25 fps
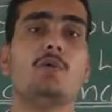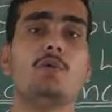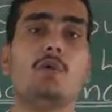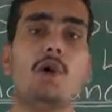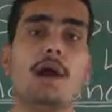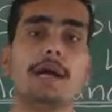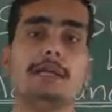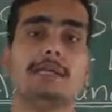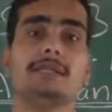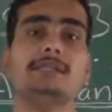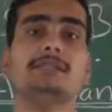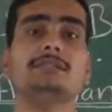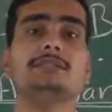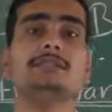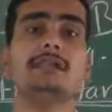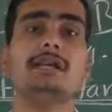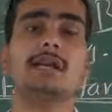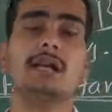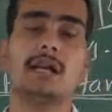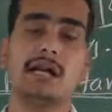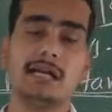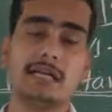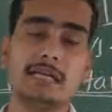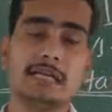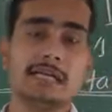what is the
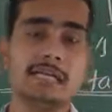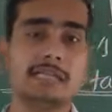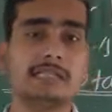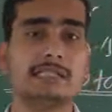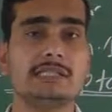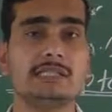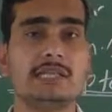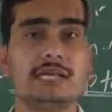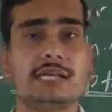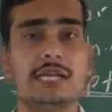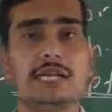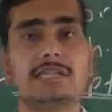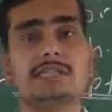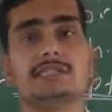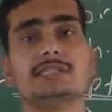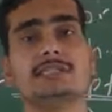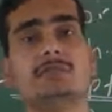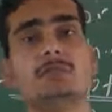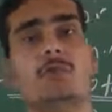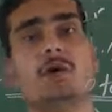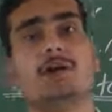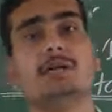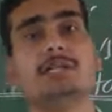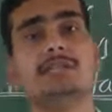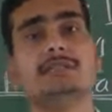
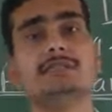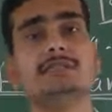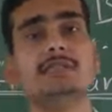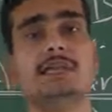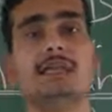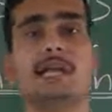conditions, what is